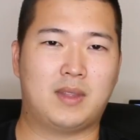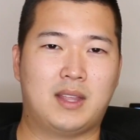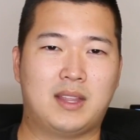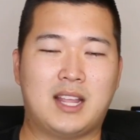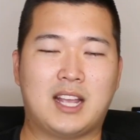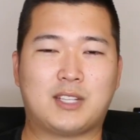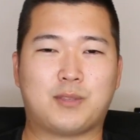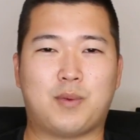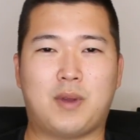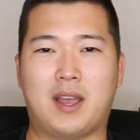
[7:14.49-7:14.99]
And
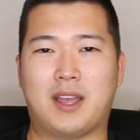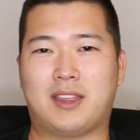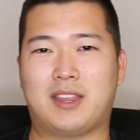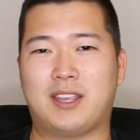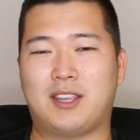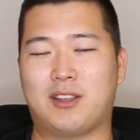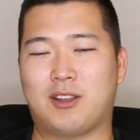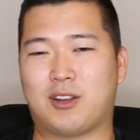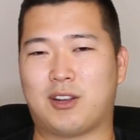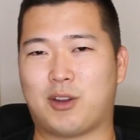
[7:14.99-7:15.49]
that's why I
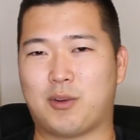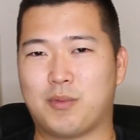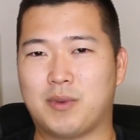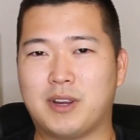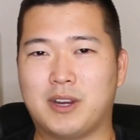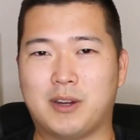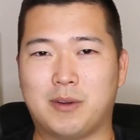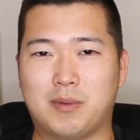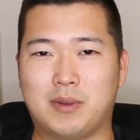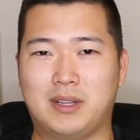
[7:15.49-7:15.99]
think your
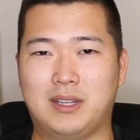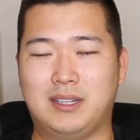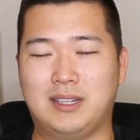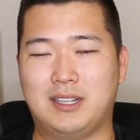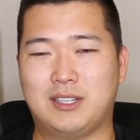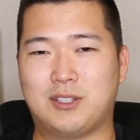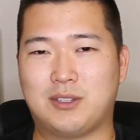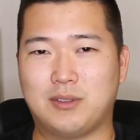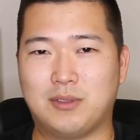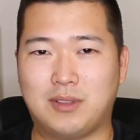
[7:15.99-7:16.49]
career really
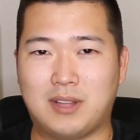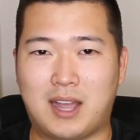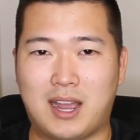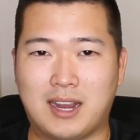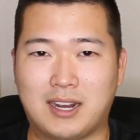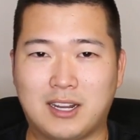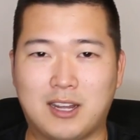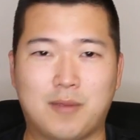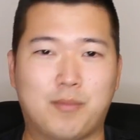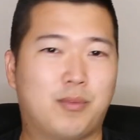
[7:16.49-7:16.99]
needs to
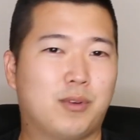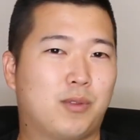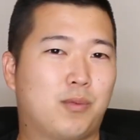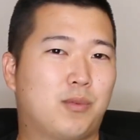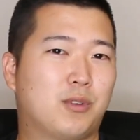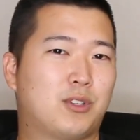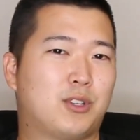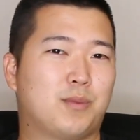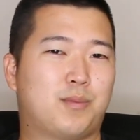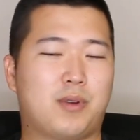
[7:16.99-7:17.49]
line up with
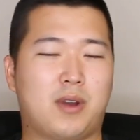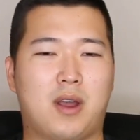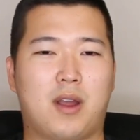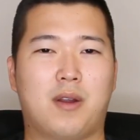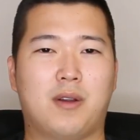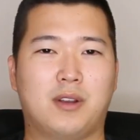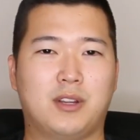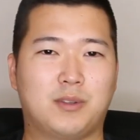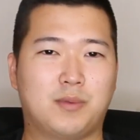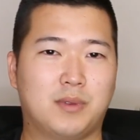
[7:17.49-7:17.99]
what your
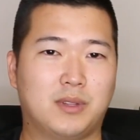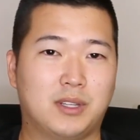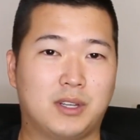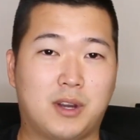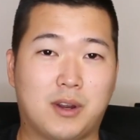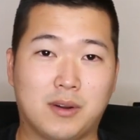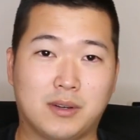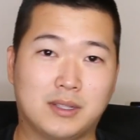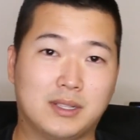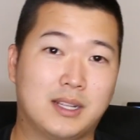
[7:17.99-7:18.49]
priorities really
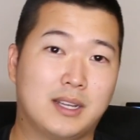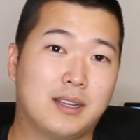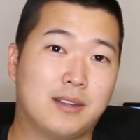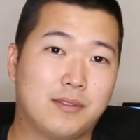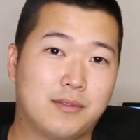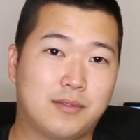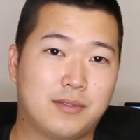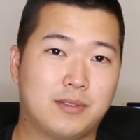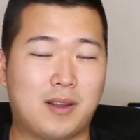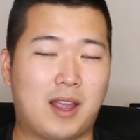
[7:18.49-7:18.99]
are in
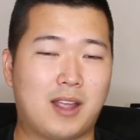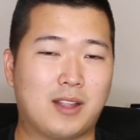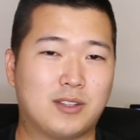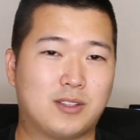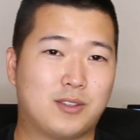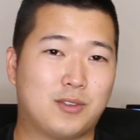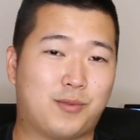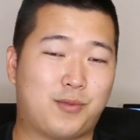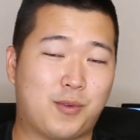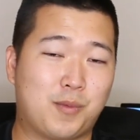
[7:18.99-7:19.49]
life. And
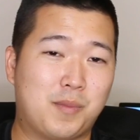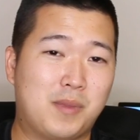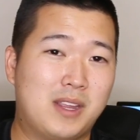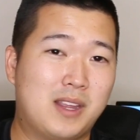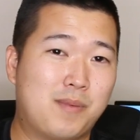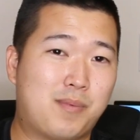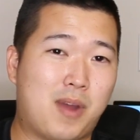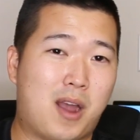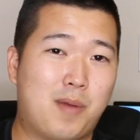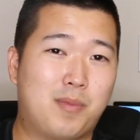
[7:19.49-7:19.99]
so for
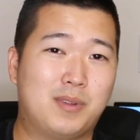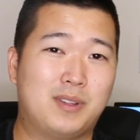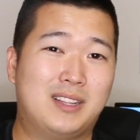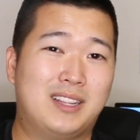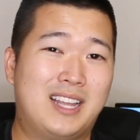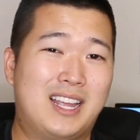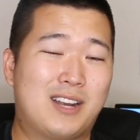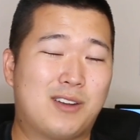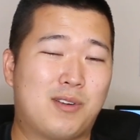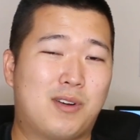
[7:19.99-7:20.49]
me, probably
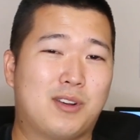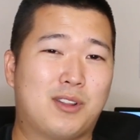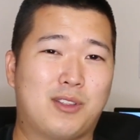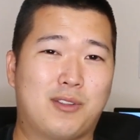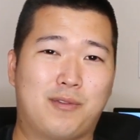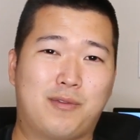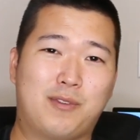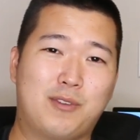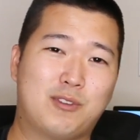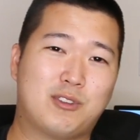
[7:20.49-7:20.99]
later on in the
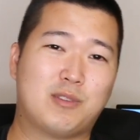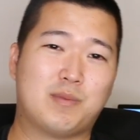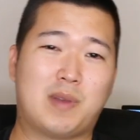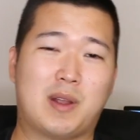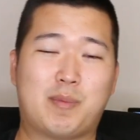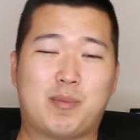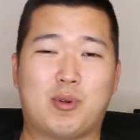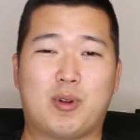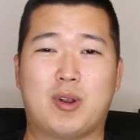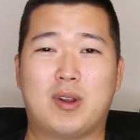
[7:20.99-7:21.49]
future, my
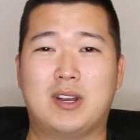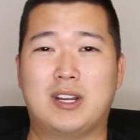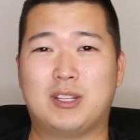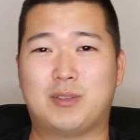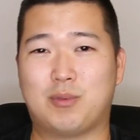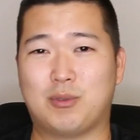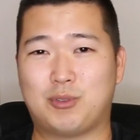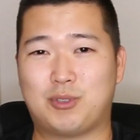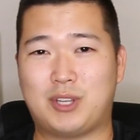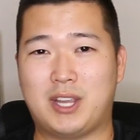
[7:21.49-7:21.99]

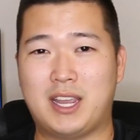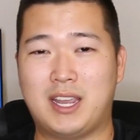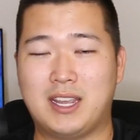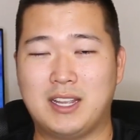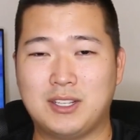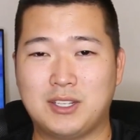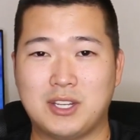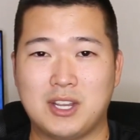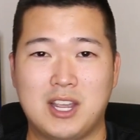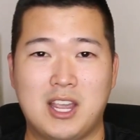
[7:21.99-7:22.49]
priorities will
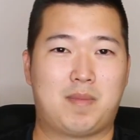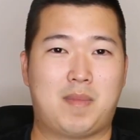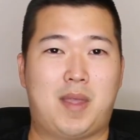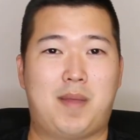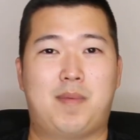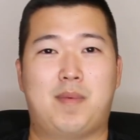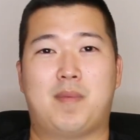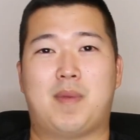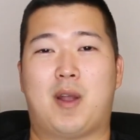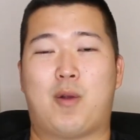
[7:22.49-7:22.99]
change.
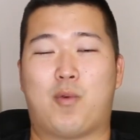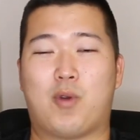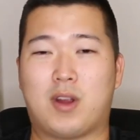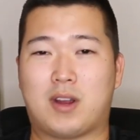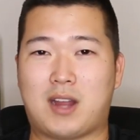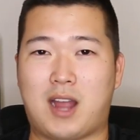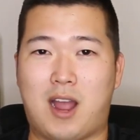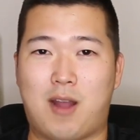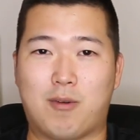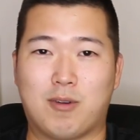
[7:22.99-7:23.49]
Maybe my
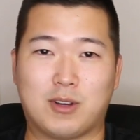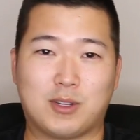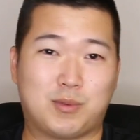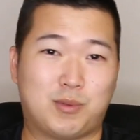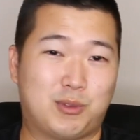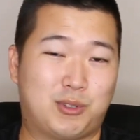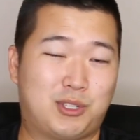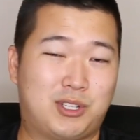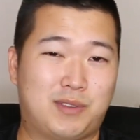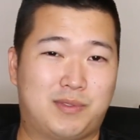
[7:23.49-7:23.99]
work hours
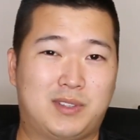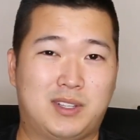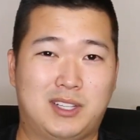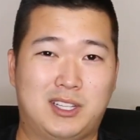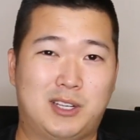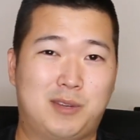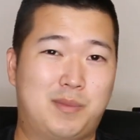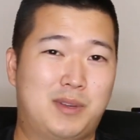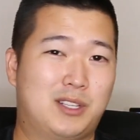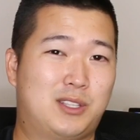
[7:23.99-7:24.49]
will shift a
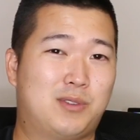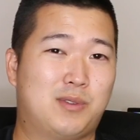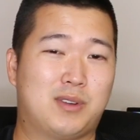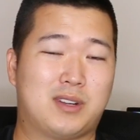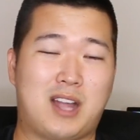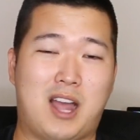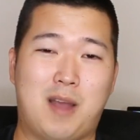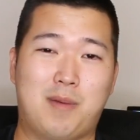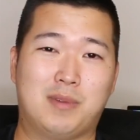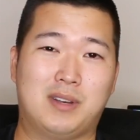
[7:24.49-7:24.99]
little bit to
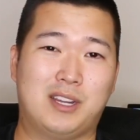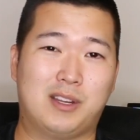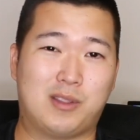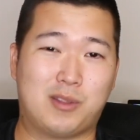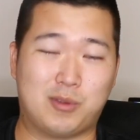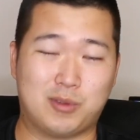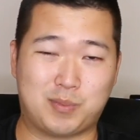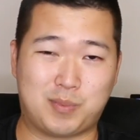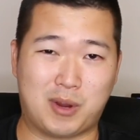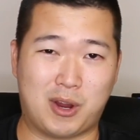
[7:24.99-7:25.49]
accommodate
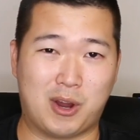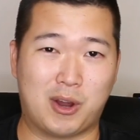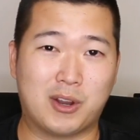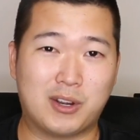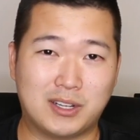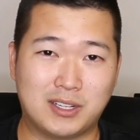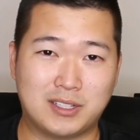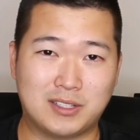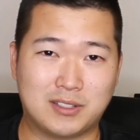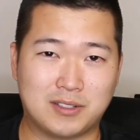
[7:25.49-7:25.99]
those
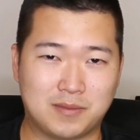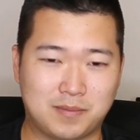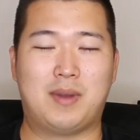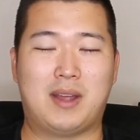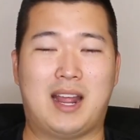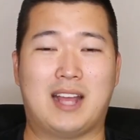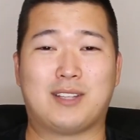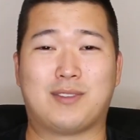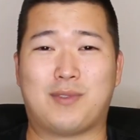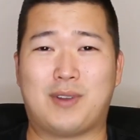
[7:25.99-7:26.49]
priorities. But
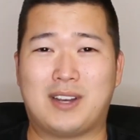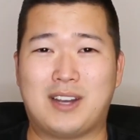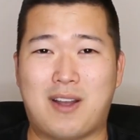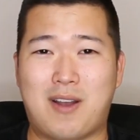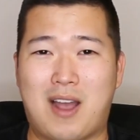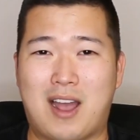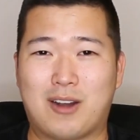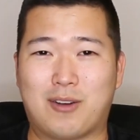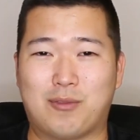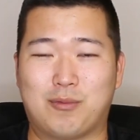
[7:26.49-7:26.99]
as of right
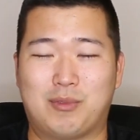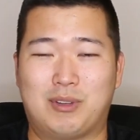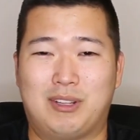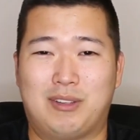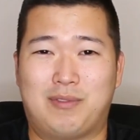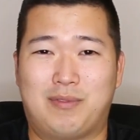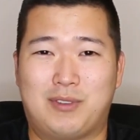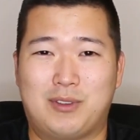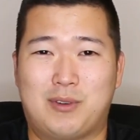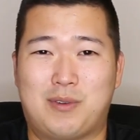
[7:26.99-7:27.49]
now, I don't really
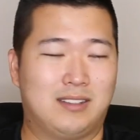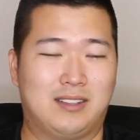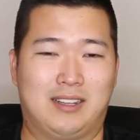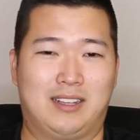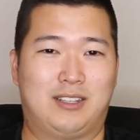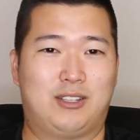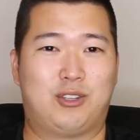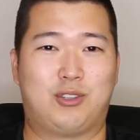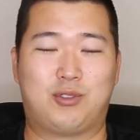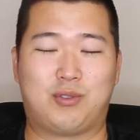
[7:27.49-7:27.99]
feel
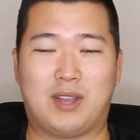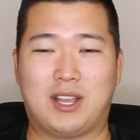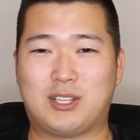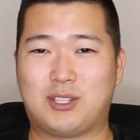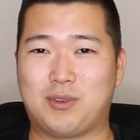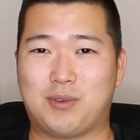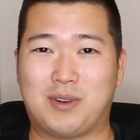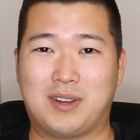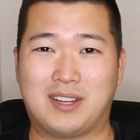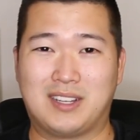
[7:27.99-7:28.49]
like
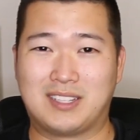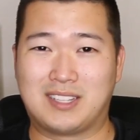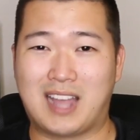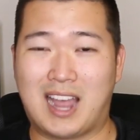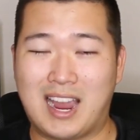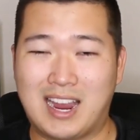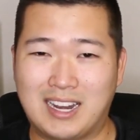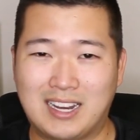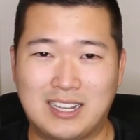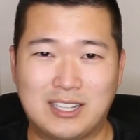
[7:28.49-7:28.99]
stress or
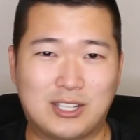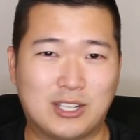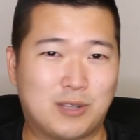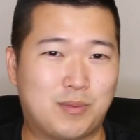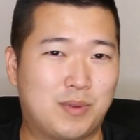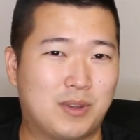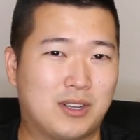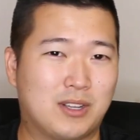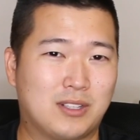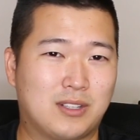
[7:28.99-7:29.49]
anxiety
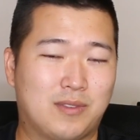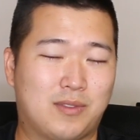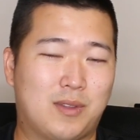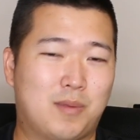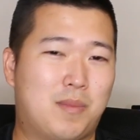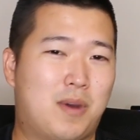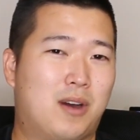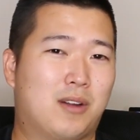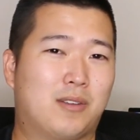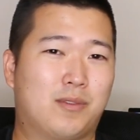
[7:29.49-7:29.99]
just because of the
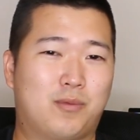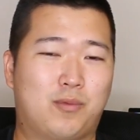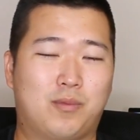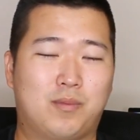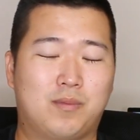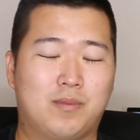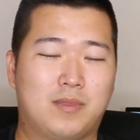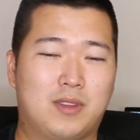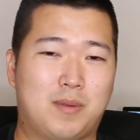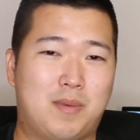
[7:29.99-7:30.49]
amount of
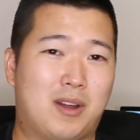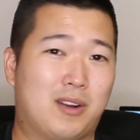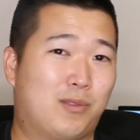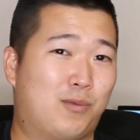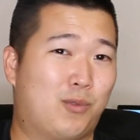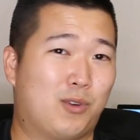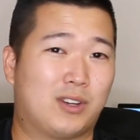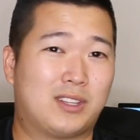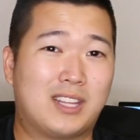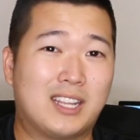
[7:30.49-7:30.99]
the amount of
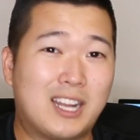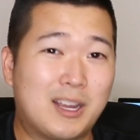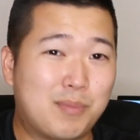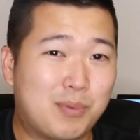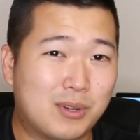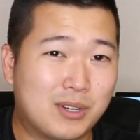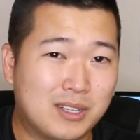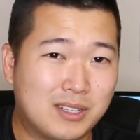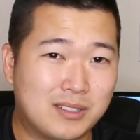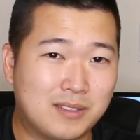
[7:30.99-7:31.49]
work that I
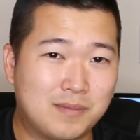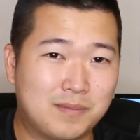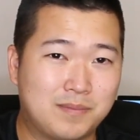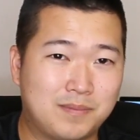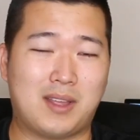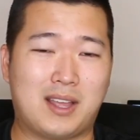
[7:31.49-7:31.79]
put in.